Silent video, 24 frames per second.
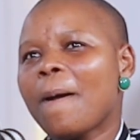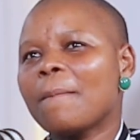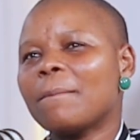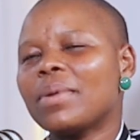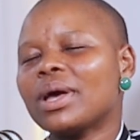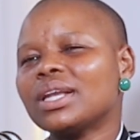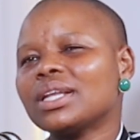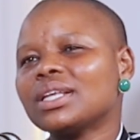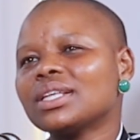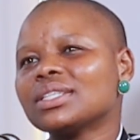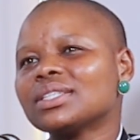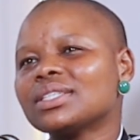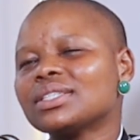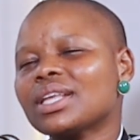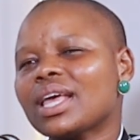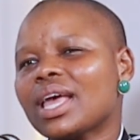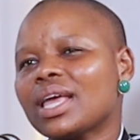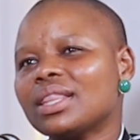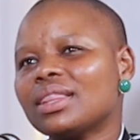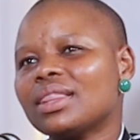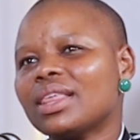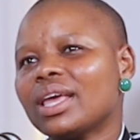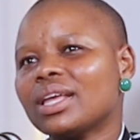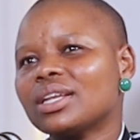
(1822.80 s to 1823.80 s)
But he
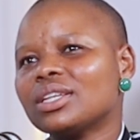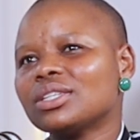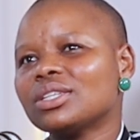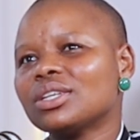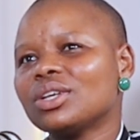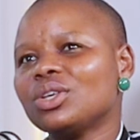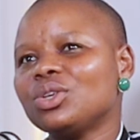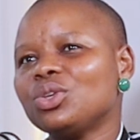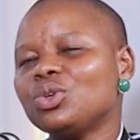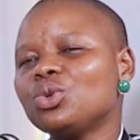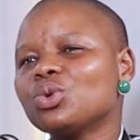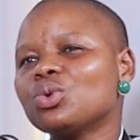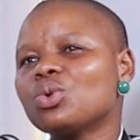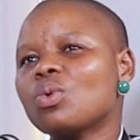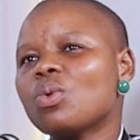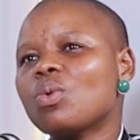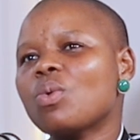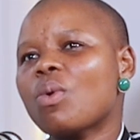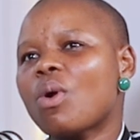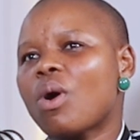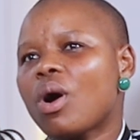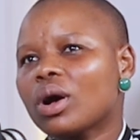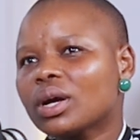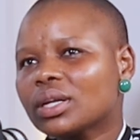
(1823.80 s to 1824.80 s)
said that you
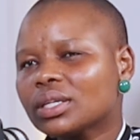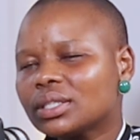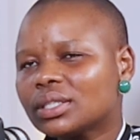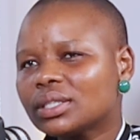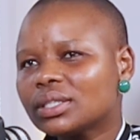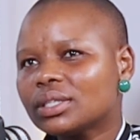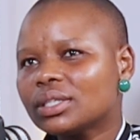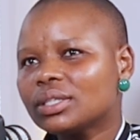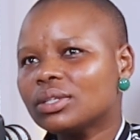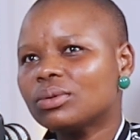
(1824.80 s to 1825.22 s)
walked,